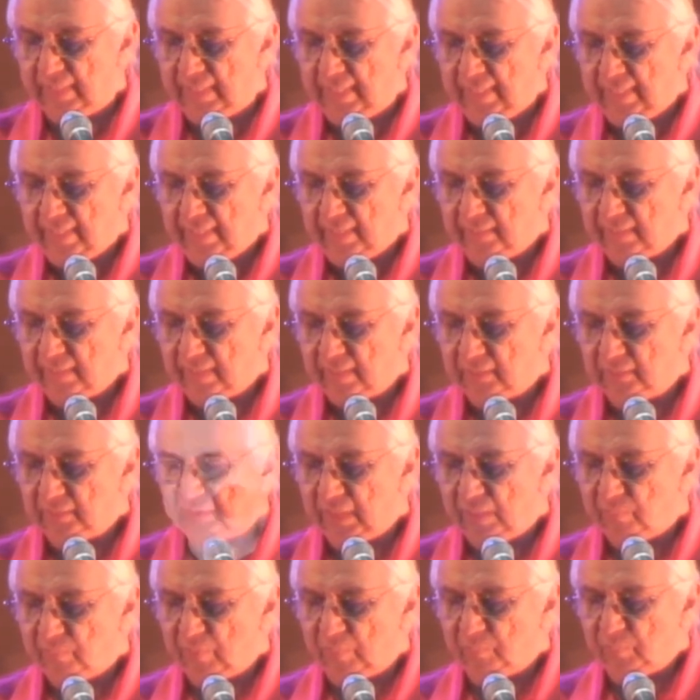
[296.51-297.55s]
and that a
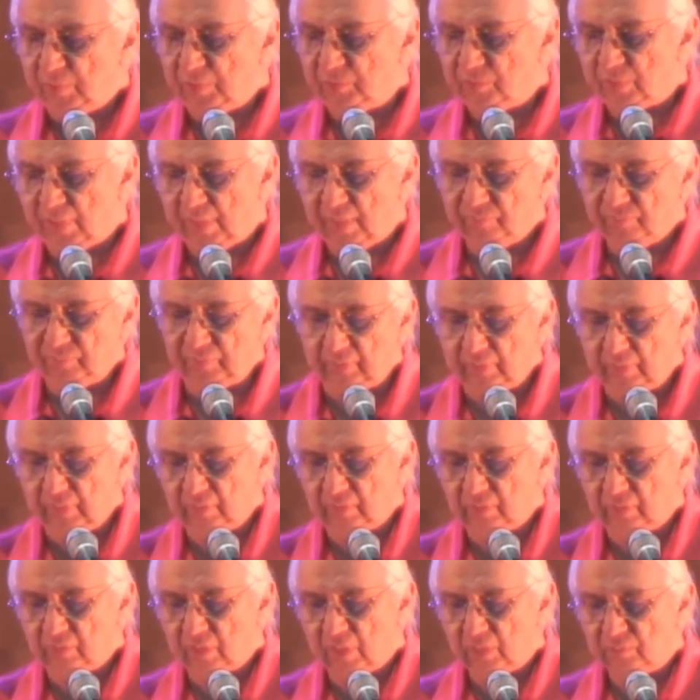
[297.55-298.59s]
statement be drafted on the
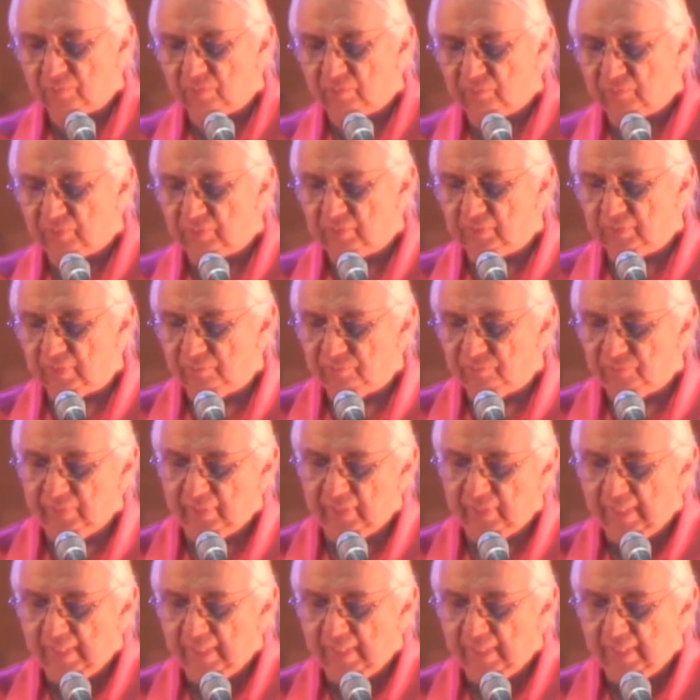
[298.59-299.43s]
doctrine of discovery,